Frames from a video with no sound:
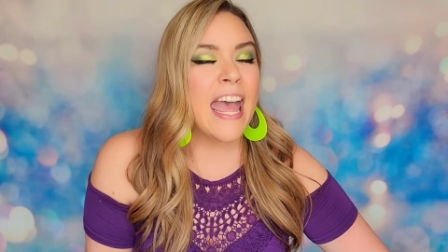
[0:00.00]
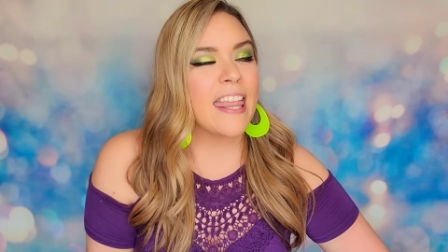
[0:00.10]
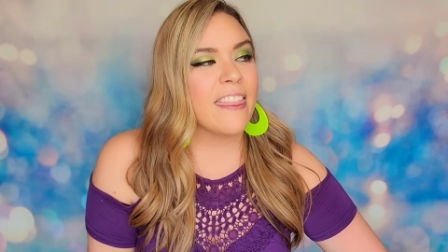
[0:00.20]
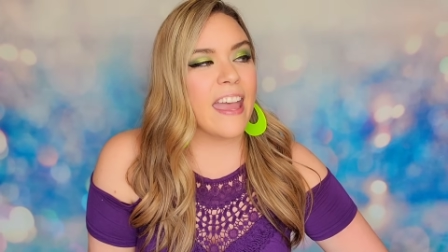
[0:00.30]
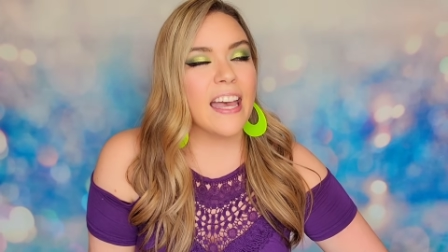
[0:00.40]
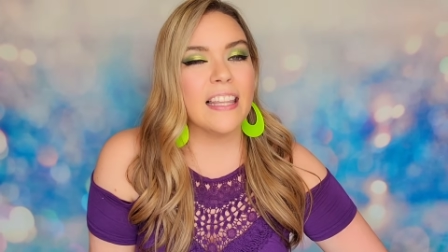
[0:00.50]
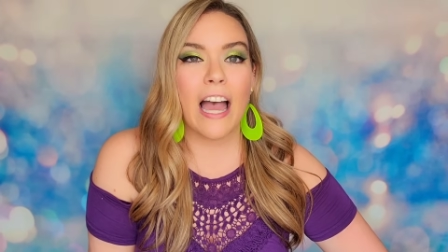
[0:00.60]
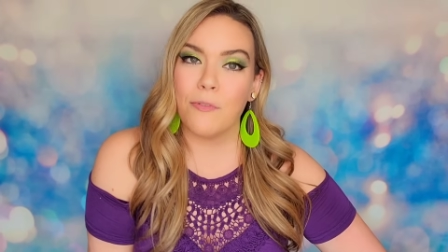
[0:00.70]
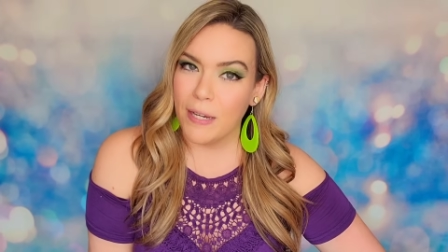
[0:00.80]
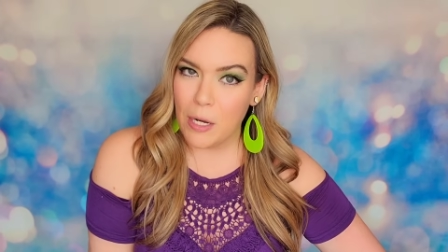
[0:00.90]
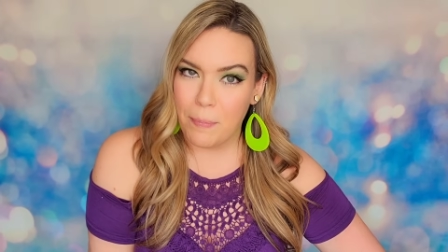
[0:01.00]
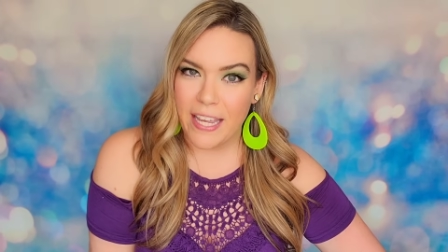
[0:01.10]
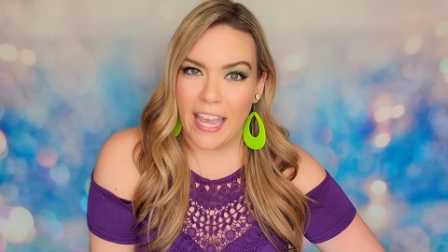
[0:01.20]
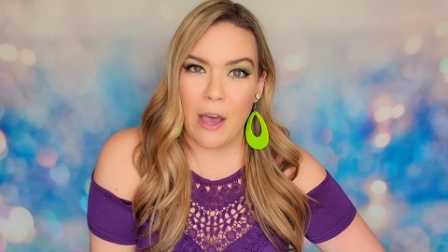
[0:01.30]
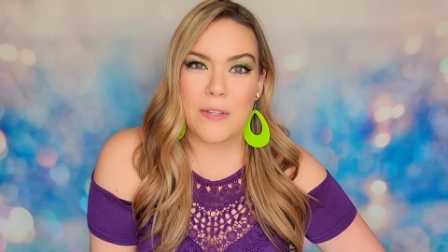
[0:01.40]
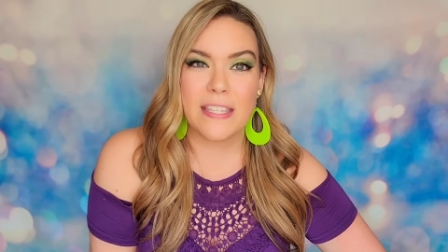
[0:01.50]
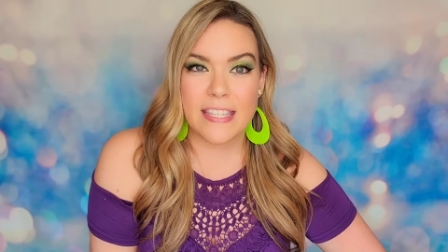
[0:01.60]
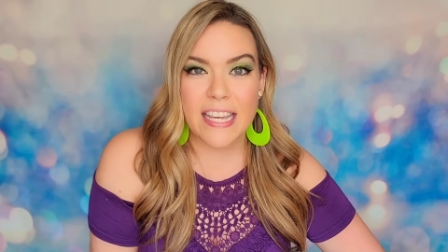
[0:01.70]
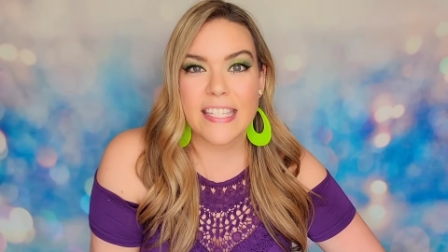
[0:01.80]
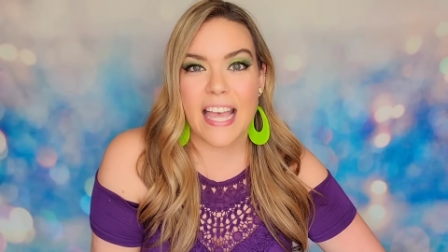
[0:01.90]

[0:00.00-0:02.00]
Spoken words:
They allowed me to pick out 6